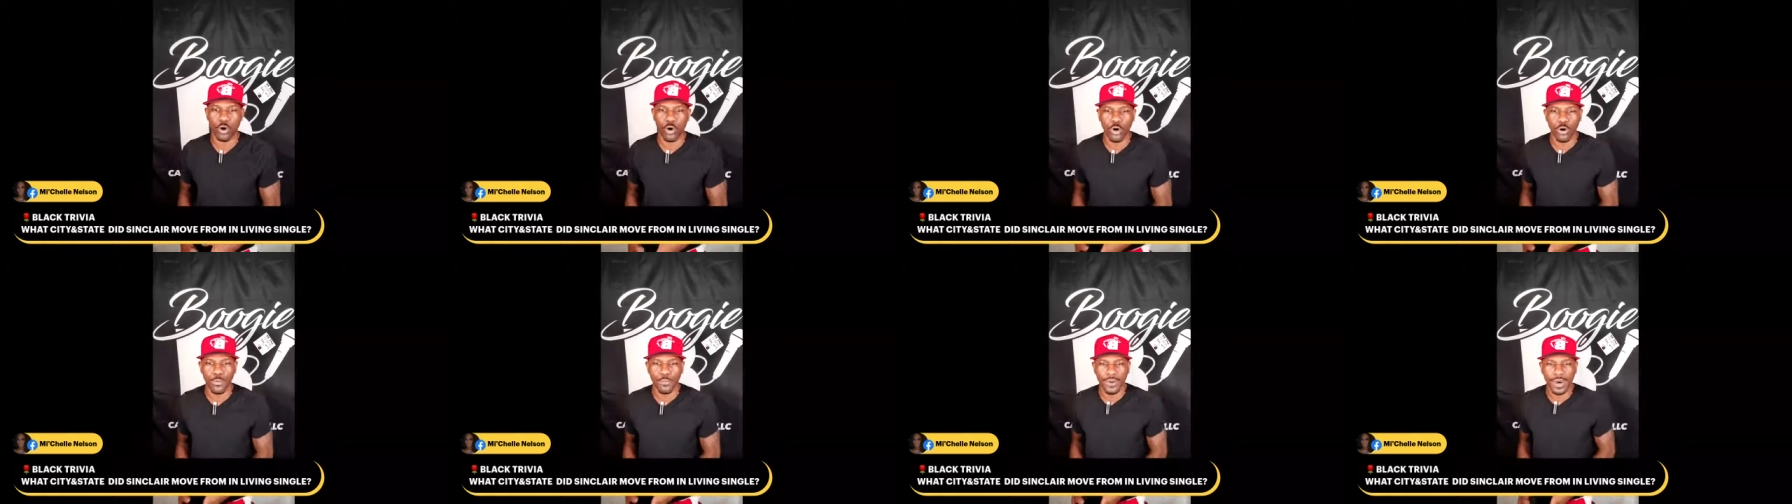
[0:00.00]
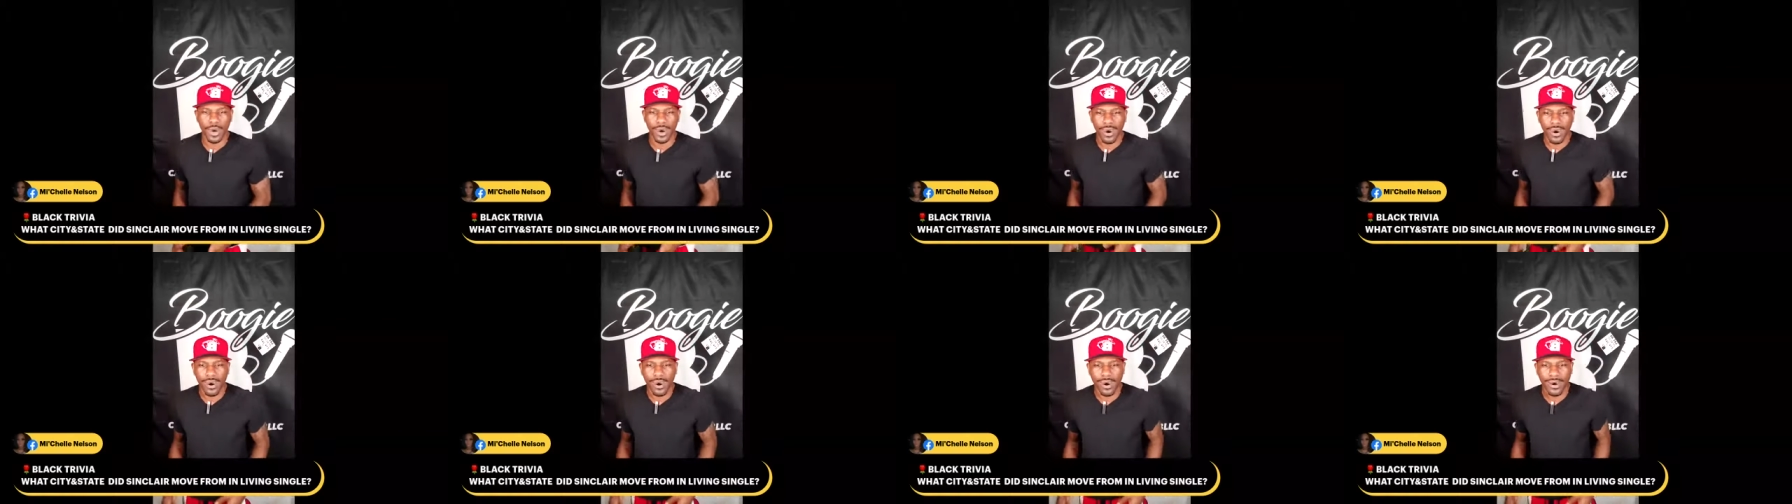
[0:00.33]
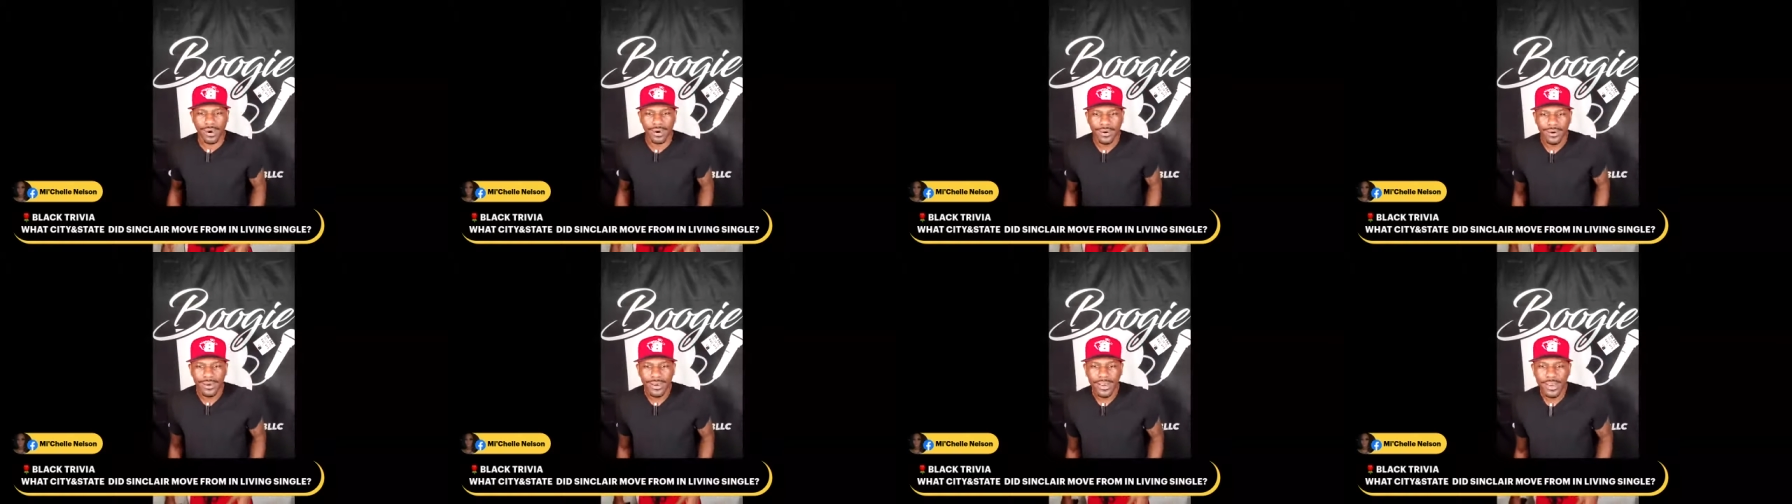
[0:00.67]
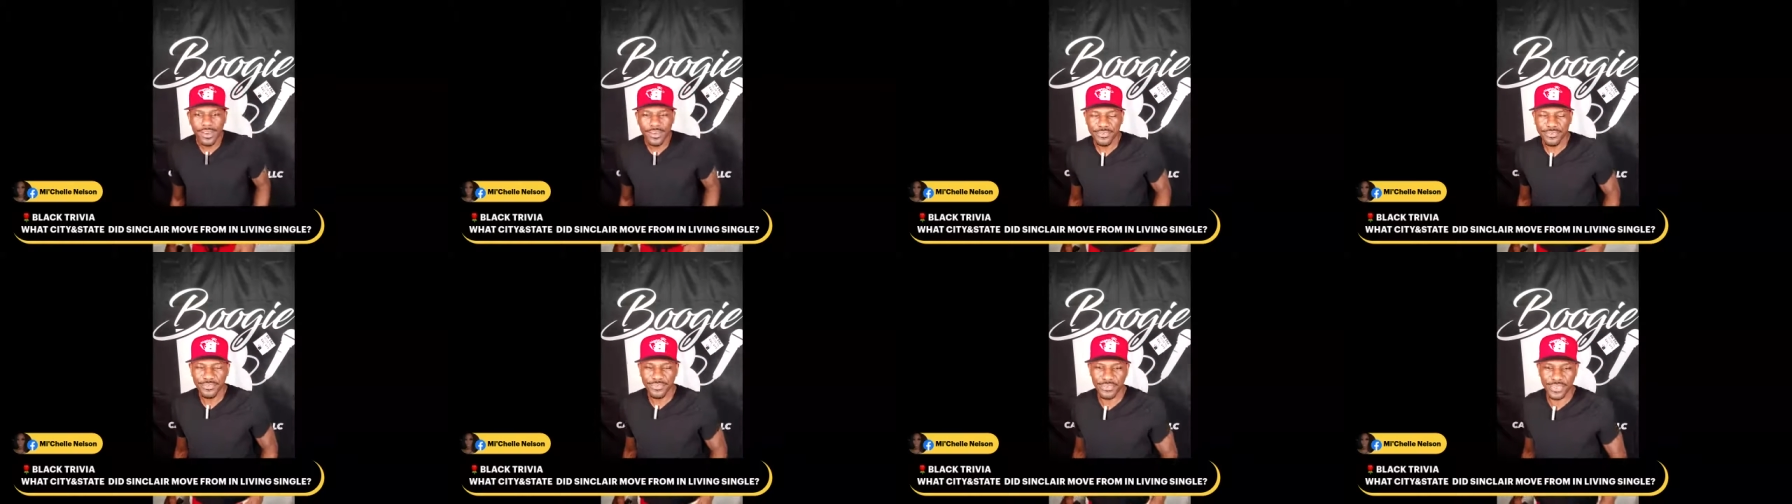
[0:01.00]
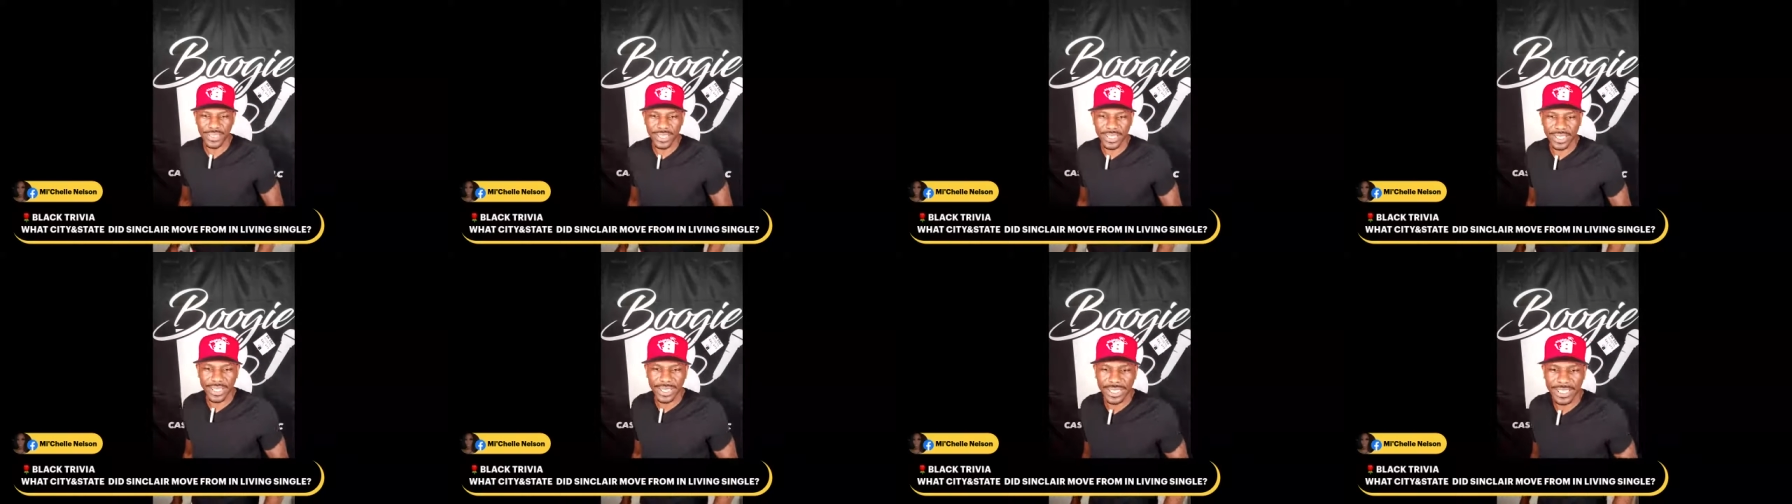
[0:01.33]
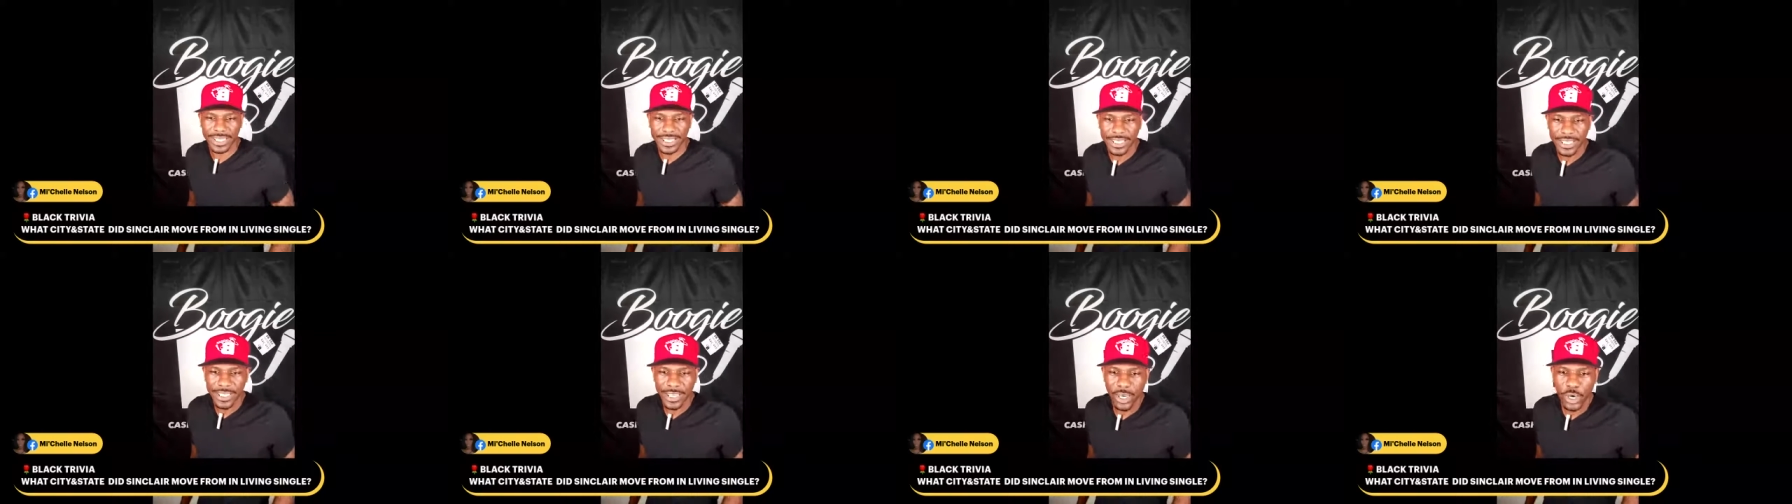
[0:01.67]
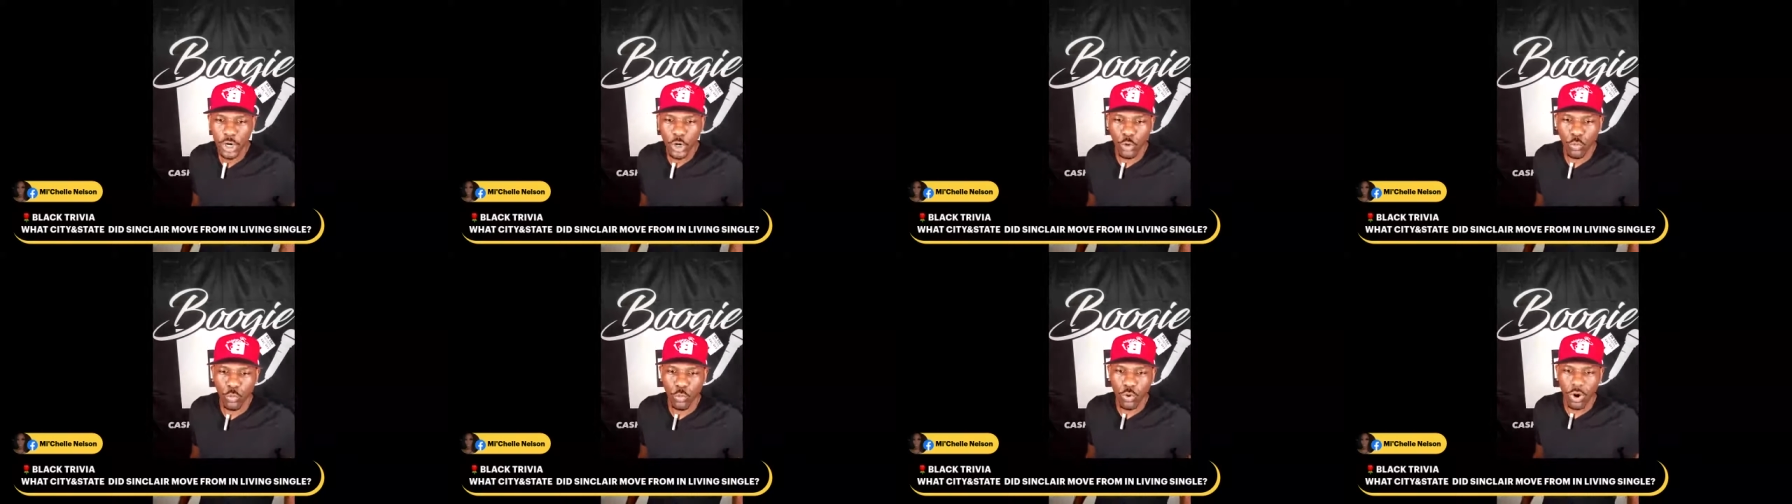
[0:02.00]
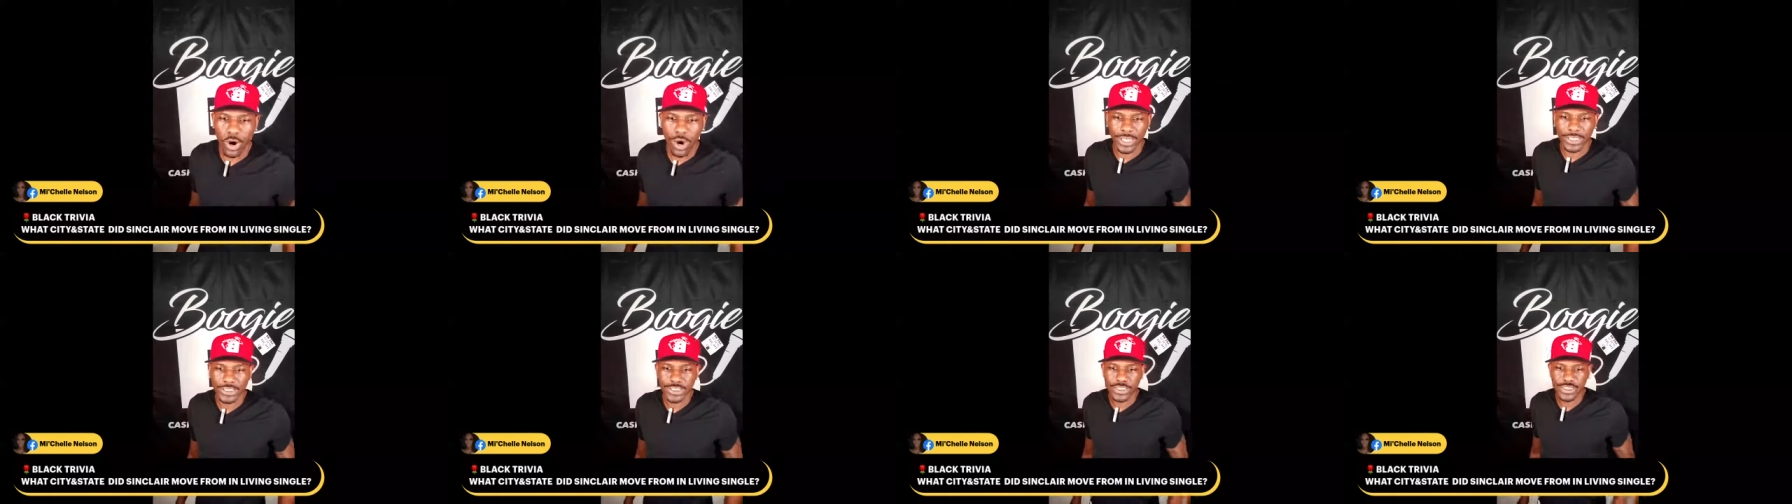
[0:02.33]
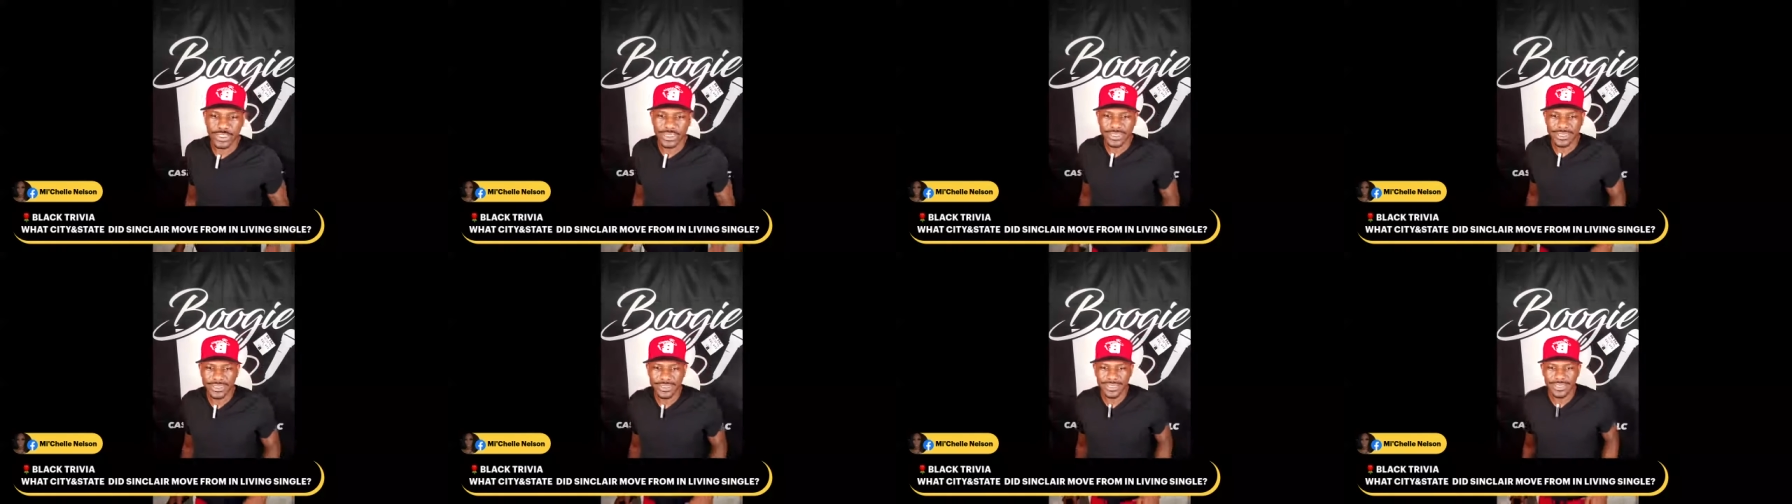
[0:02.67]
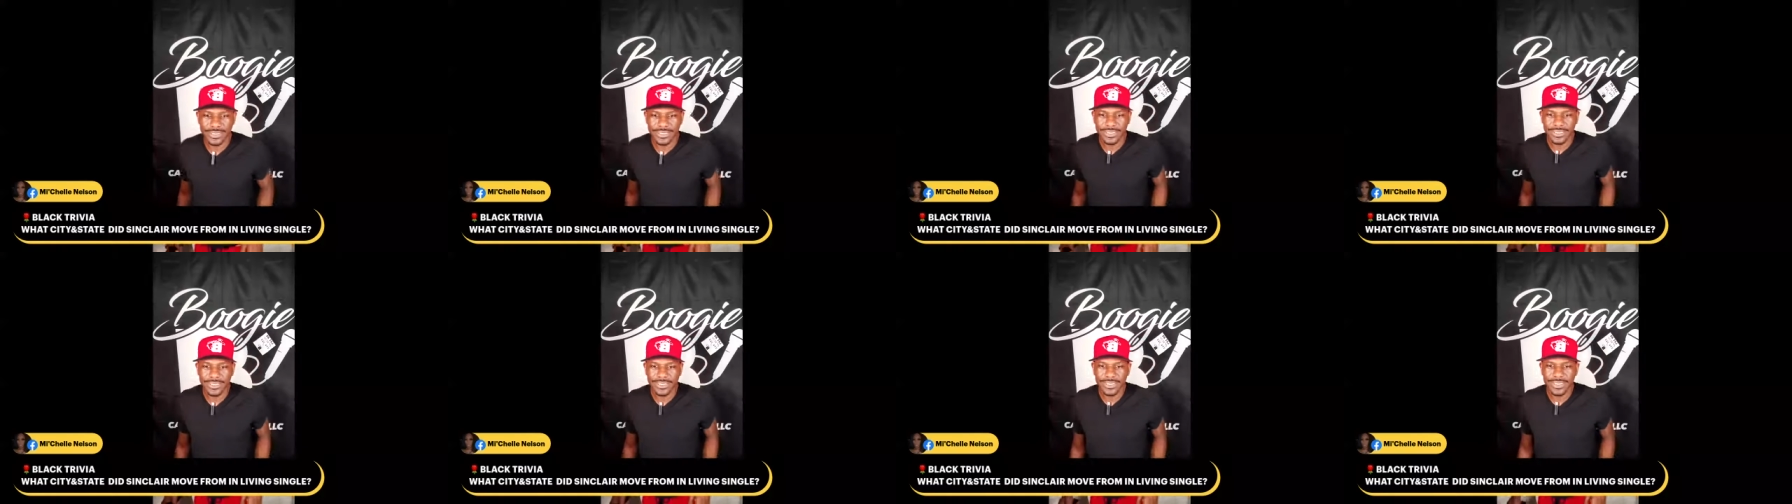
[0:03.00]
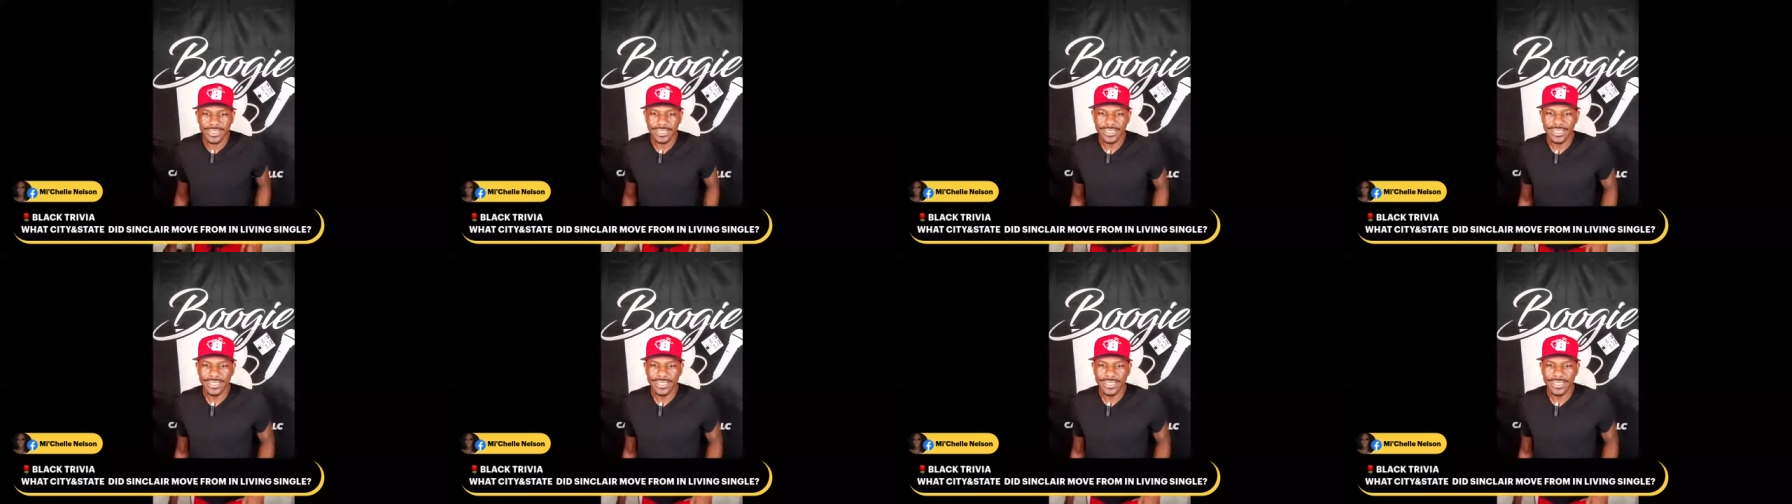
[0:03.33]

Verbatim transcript: Omaha, Philly, Washington,